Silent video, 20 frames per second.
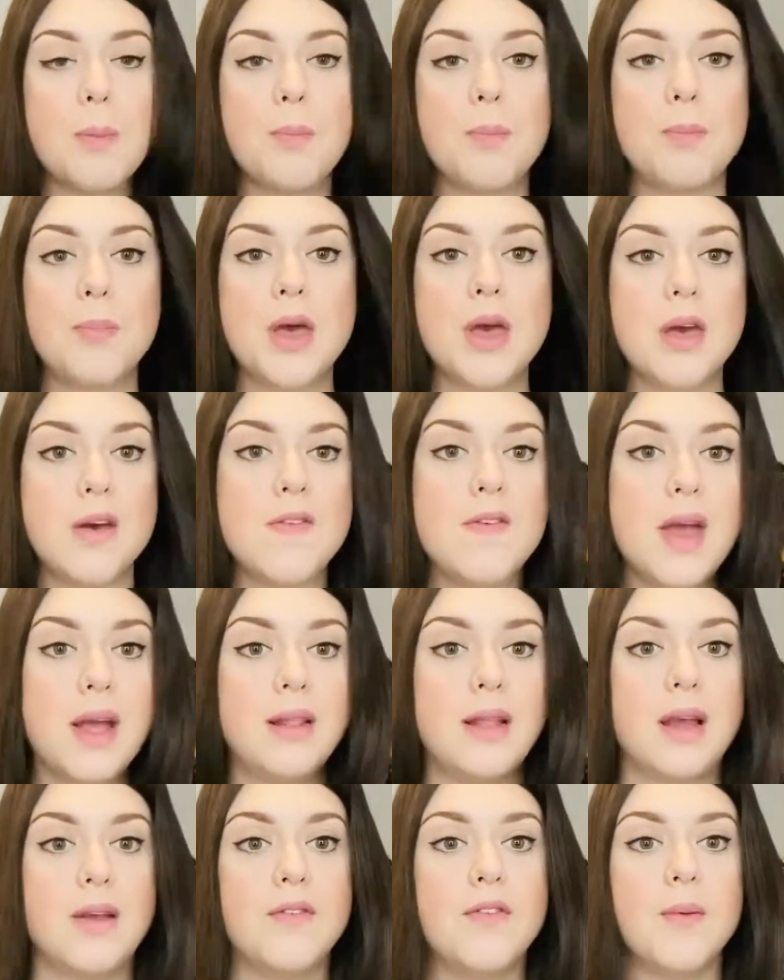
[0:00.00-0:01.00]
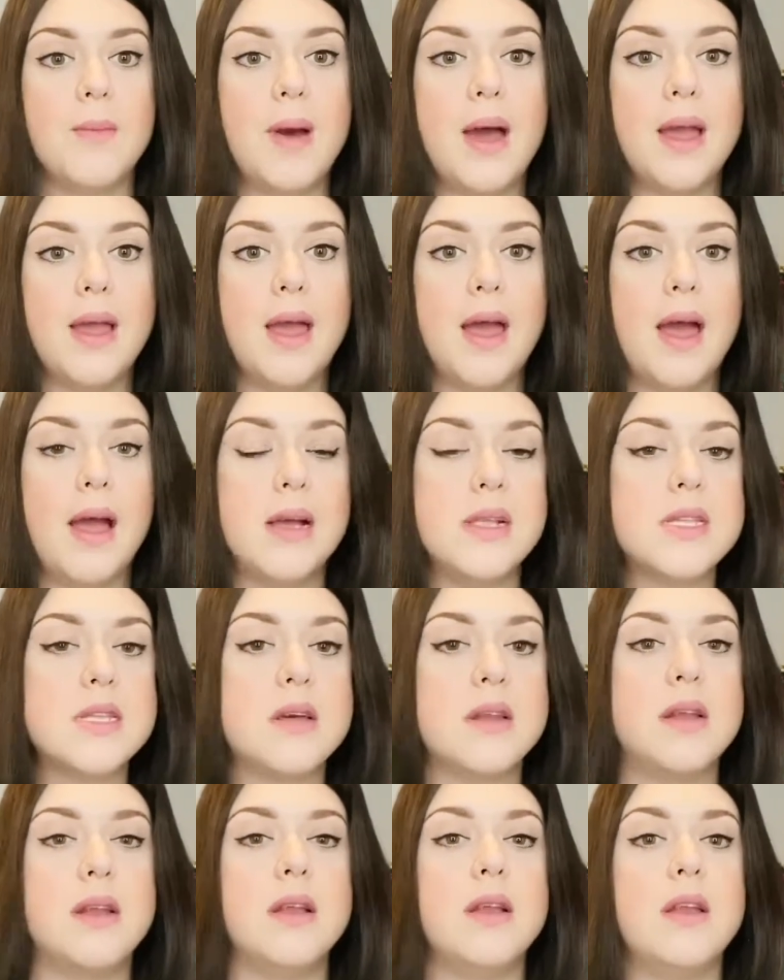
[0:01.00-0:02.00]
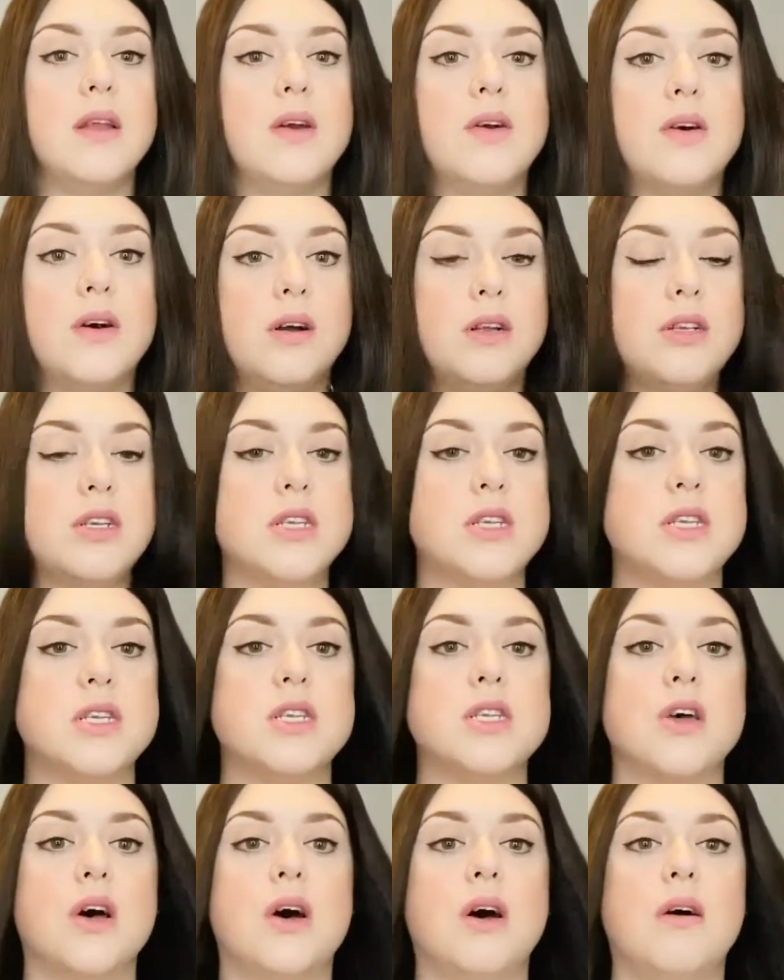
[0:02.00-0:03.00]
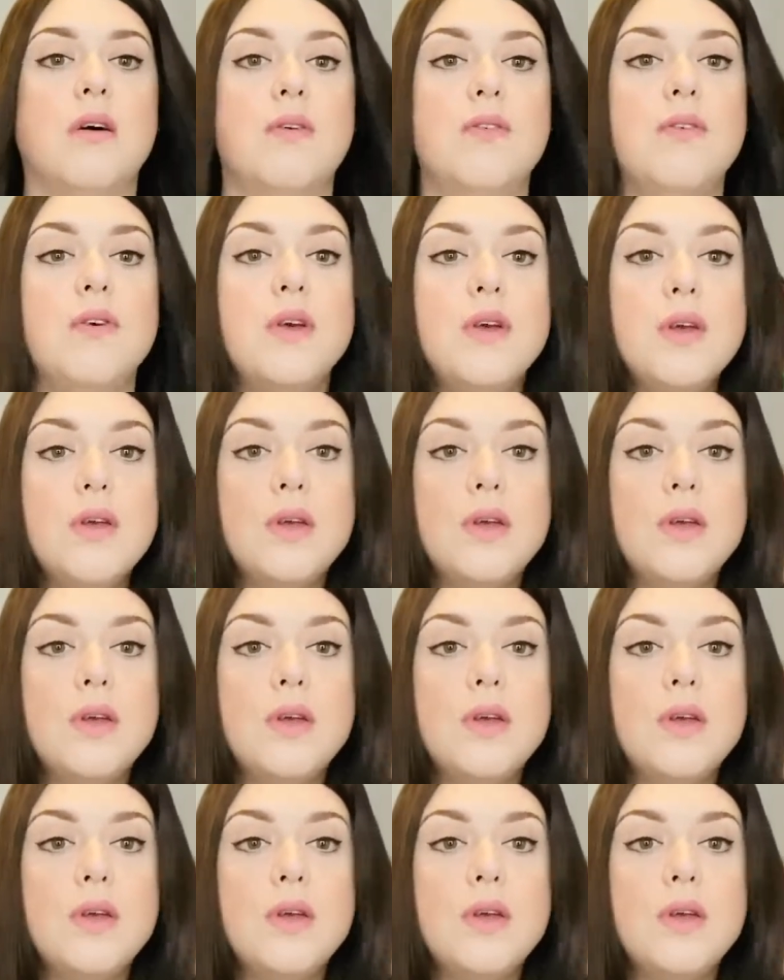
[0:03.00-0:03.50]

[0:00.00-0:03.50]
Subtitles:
Perfect length for my hair. It's going to need a cut just to sort of